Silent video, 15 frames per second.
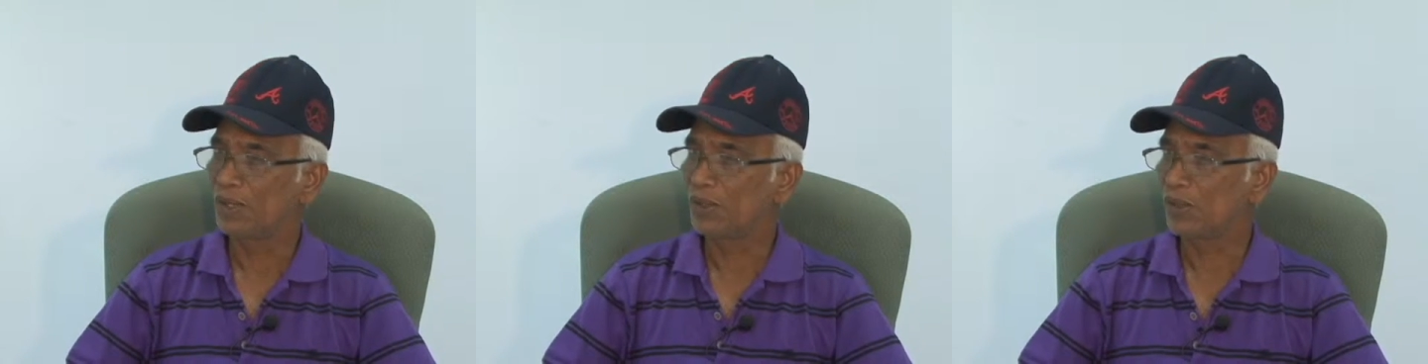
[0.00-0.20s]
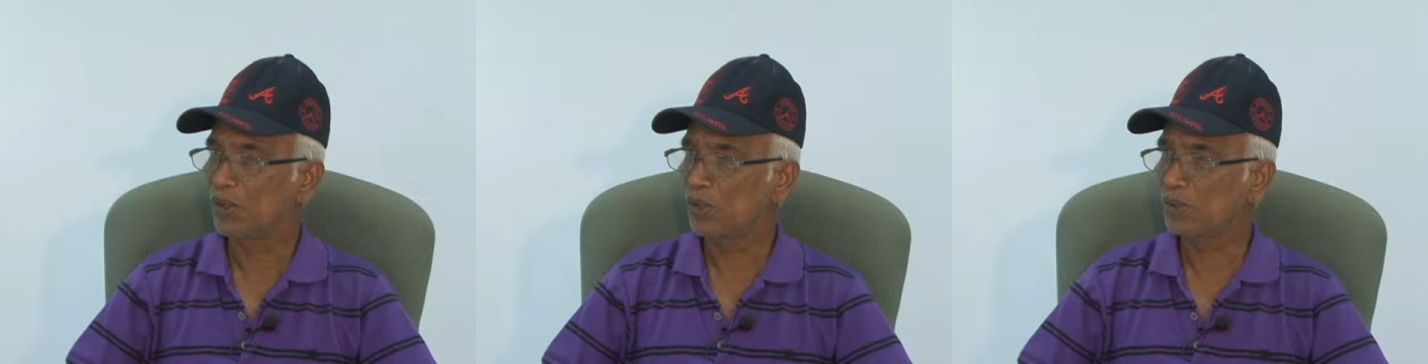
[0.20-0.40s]

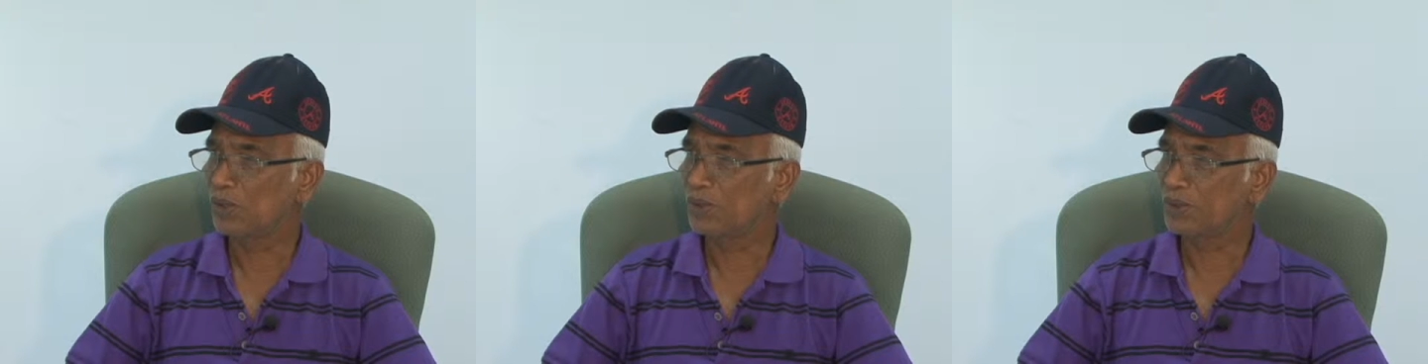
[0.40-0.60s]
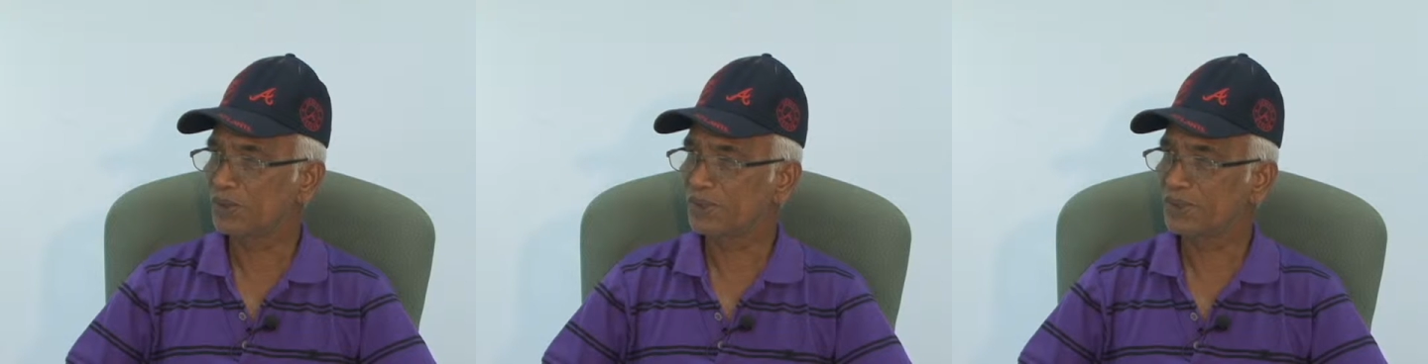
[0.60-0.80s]

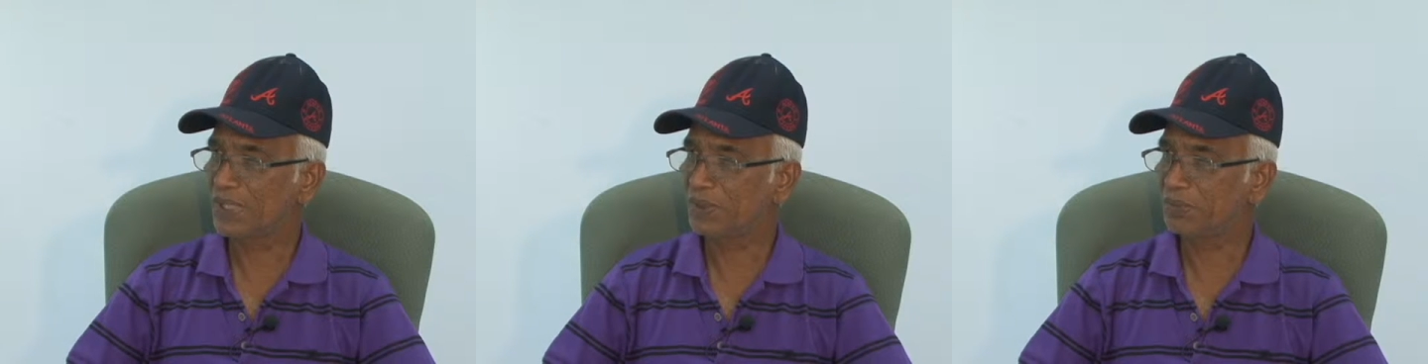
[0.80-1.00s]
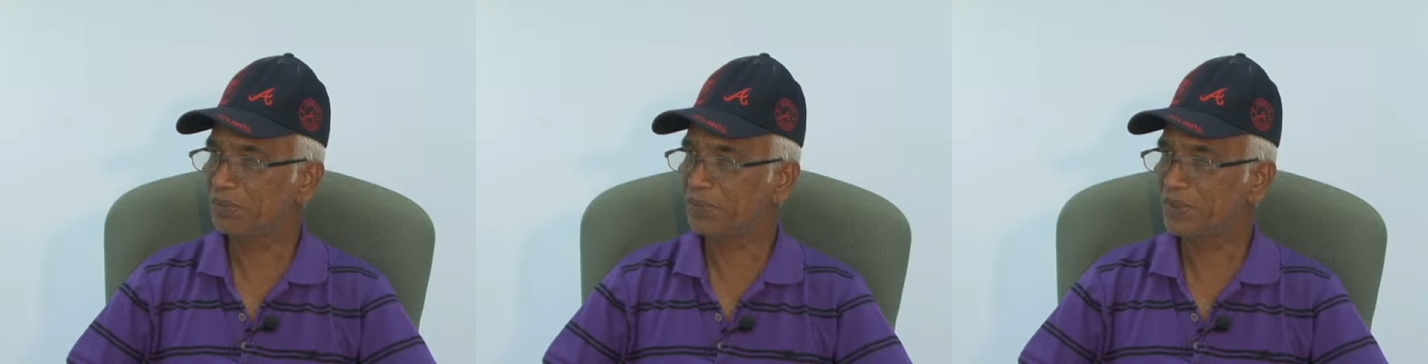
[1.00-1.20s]
Now,
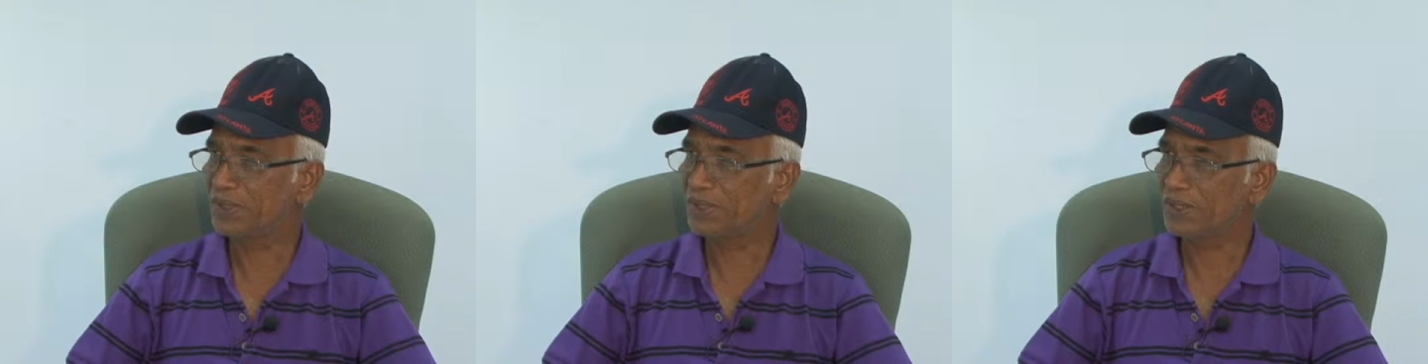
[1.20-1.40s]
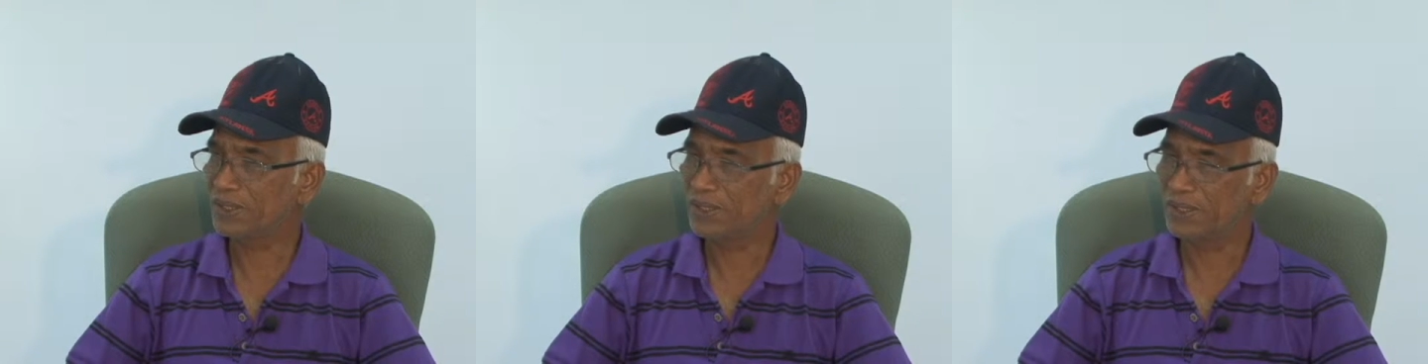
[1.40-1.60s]

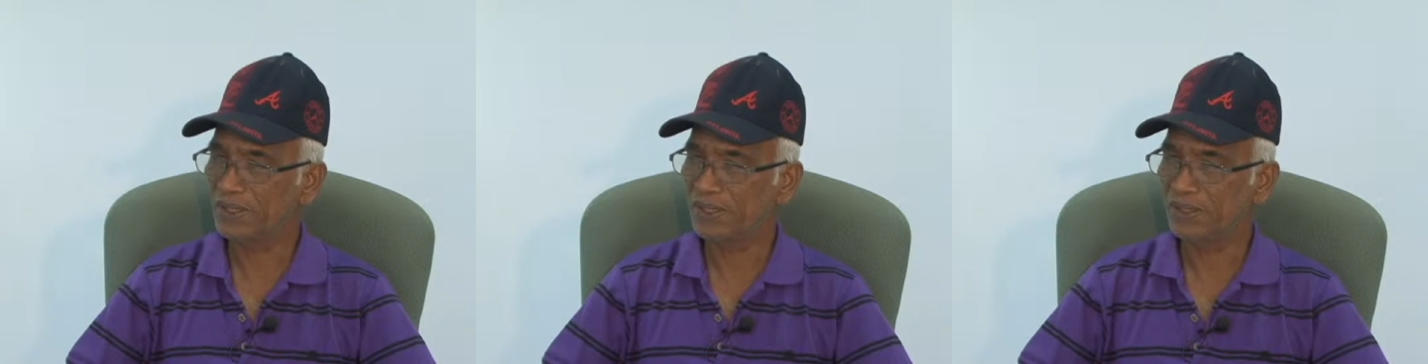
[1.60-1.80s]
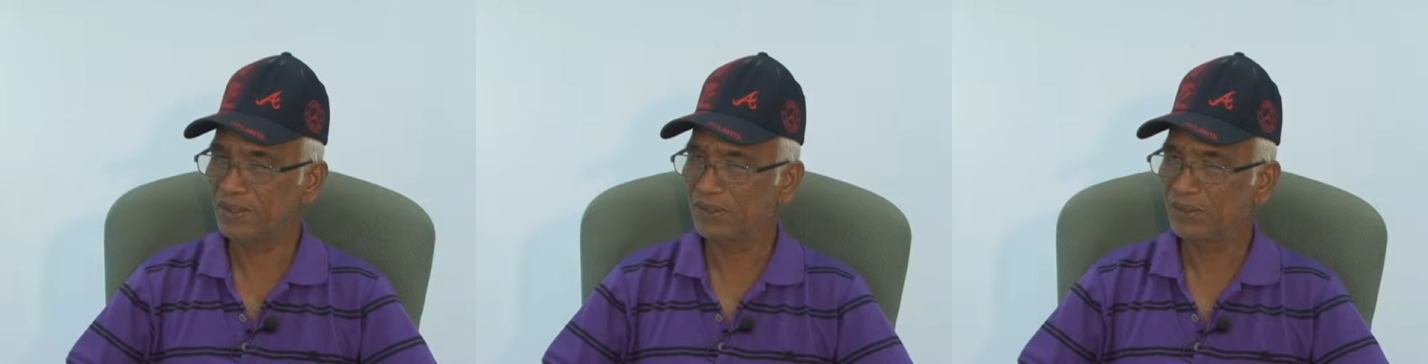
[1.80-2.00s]
sampling
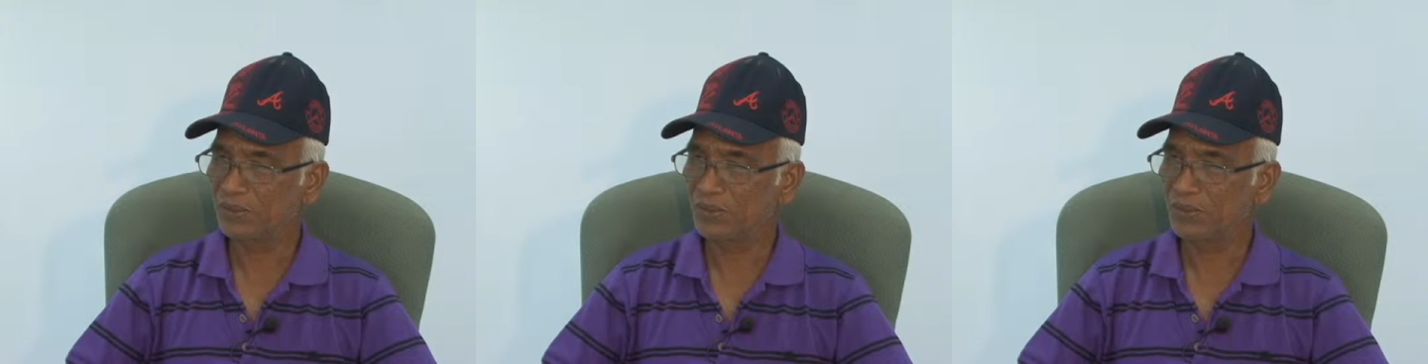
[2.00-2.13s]
cane is